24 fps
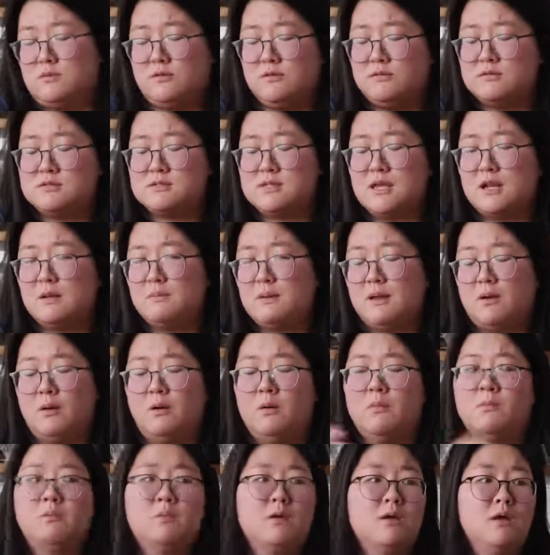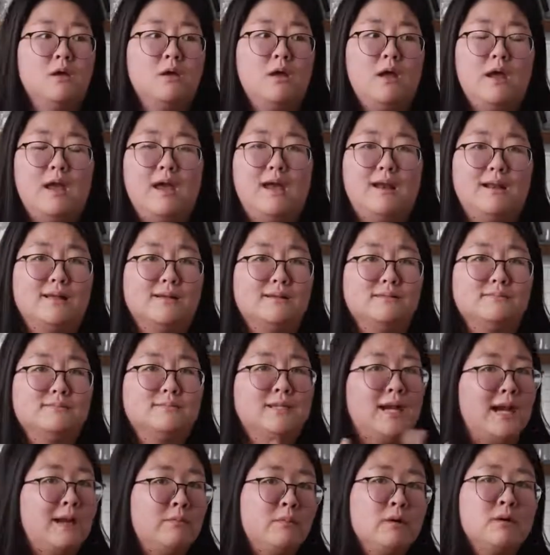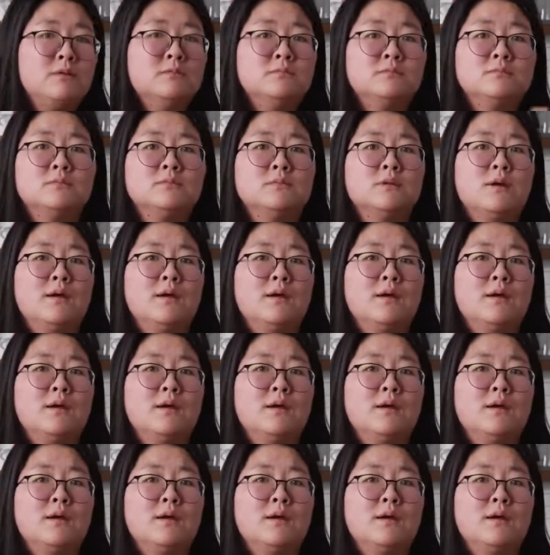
set up at home, and a timer,